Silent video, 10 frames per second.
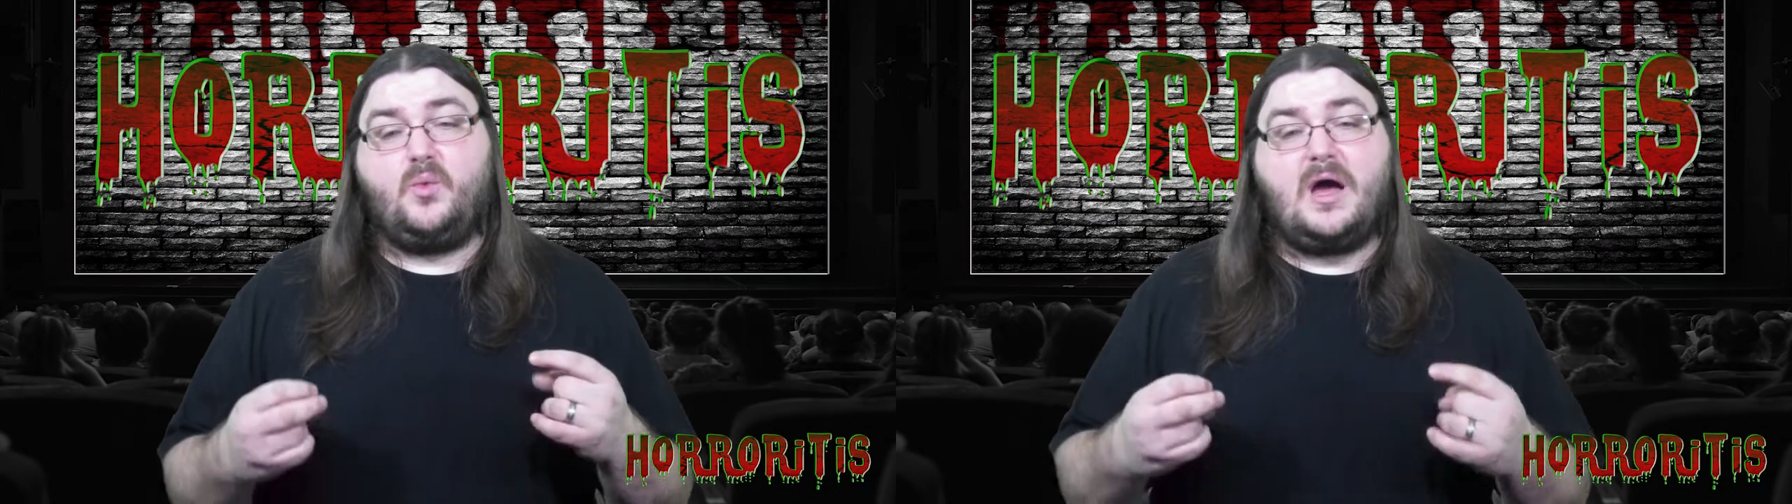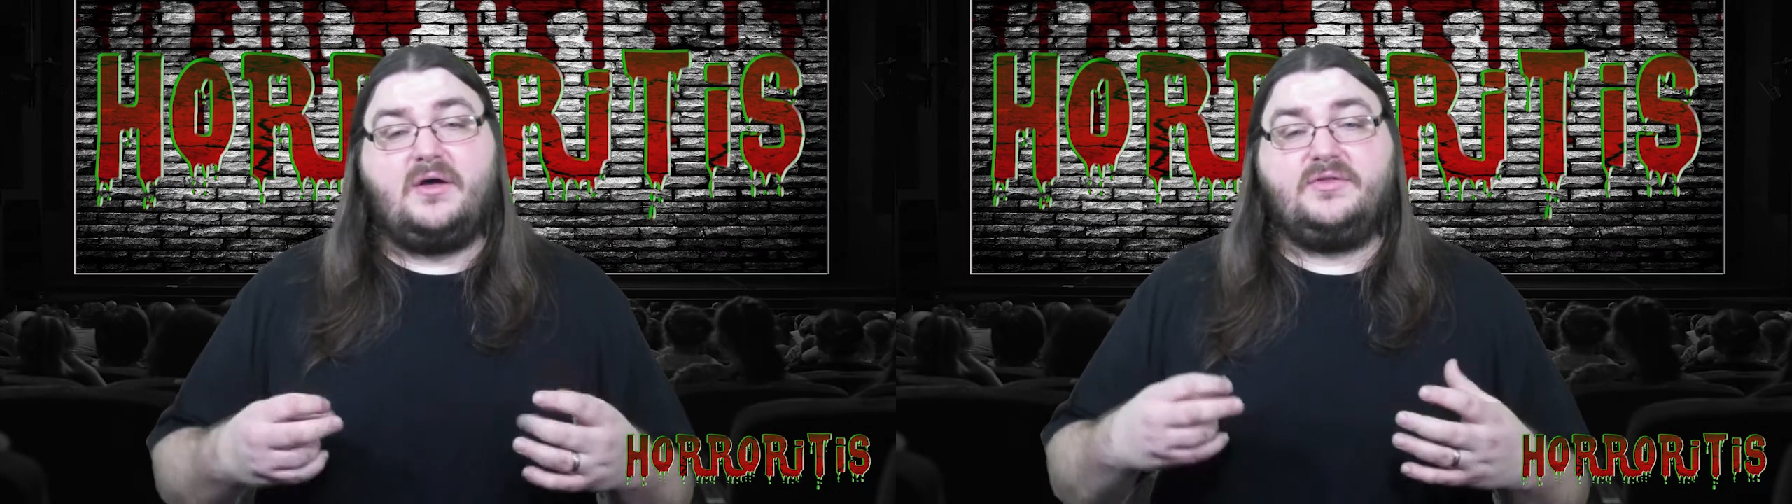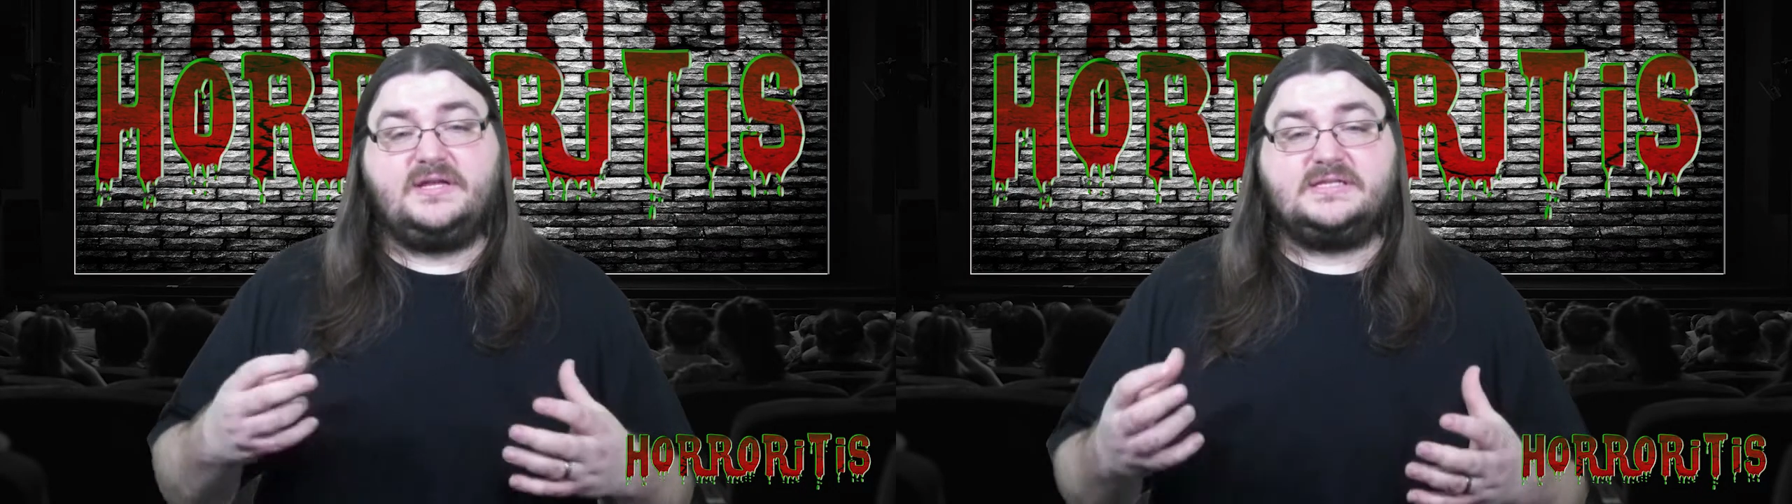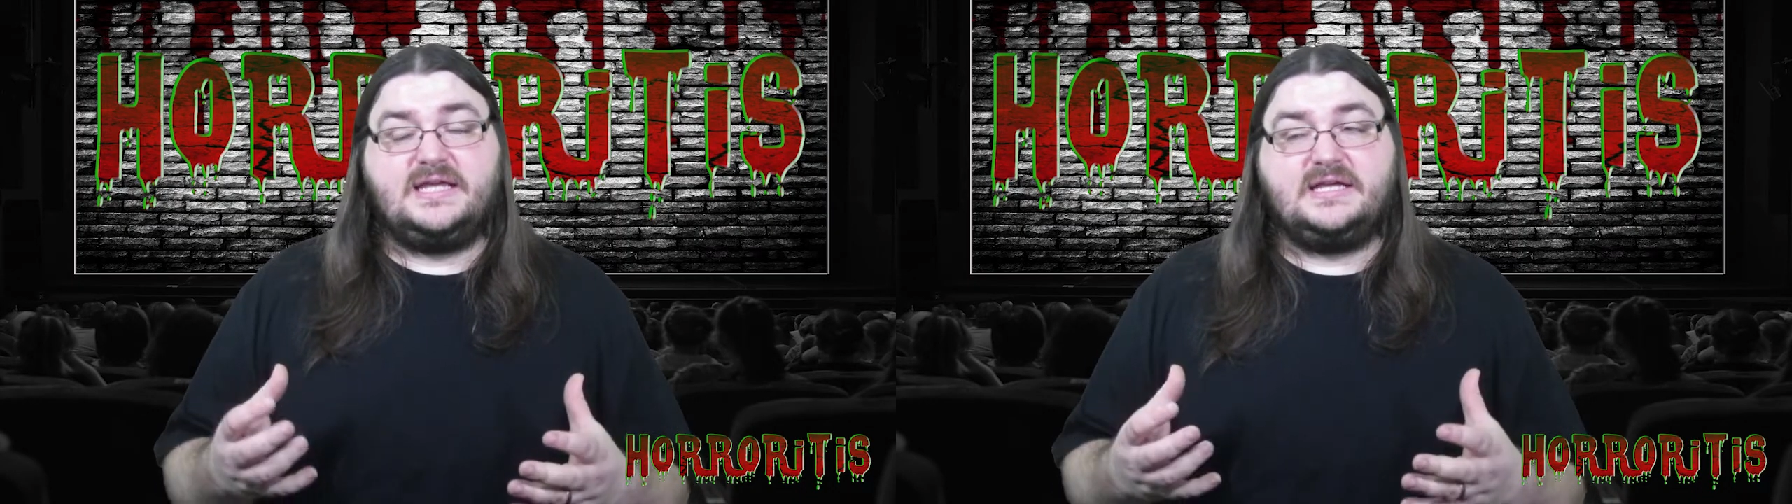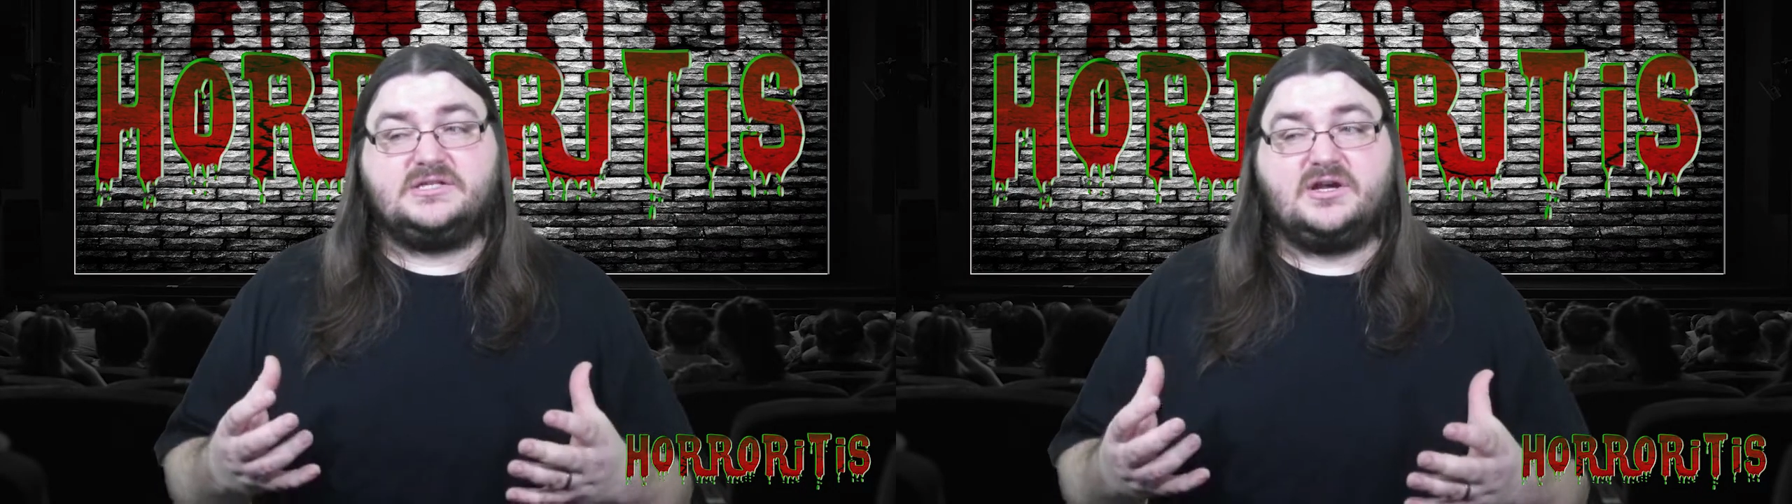while these
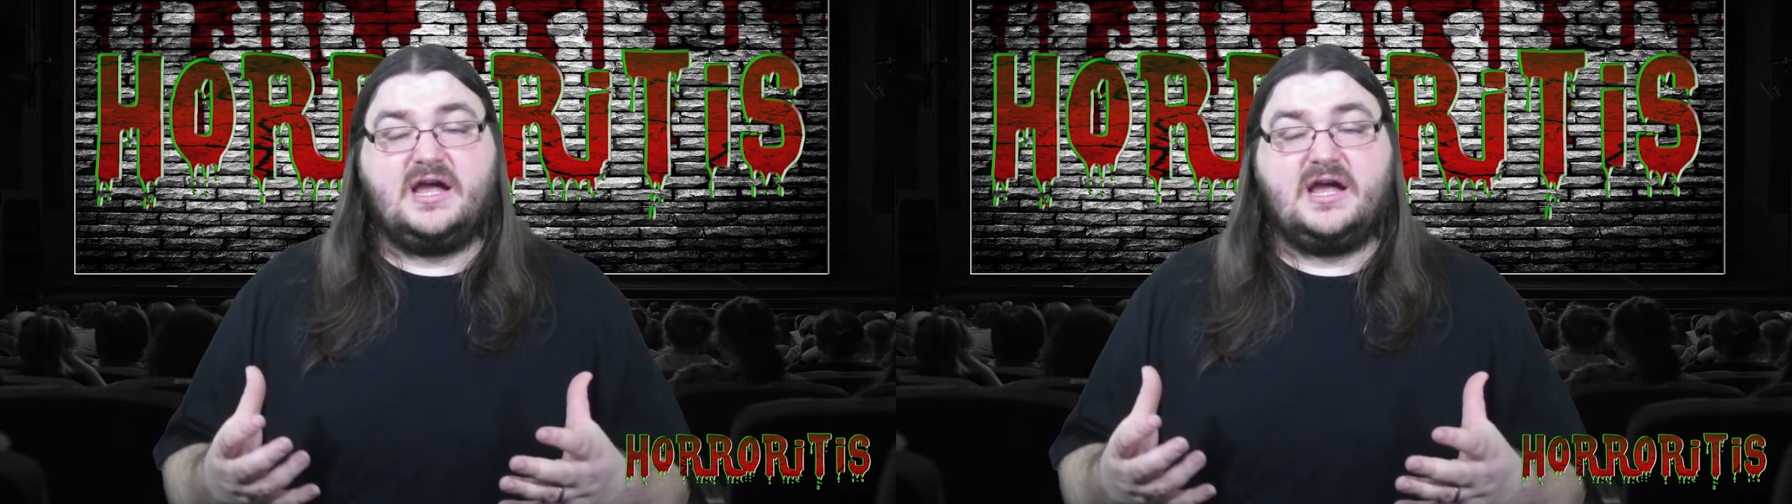things are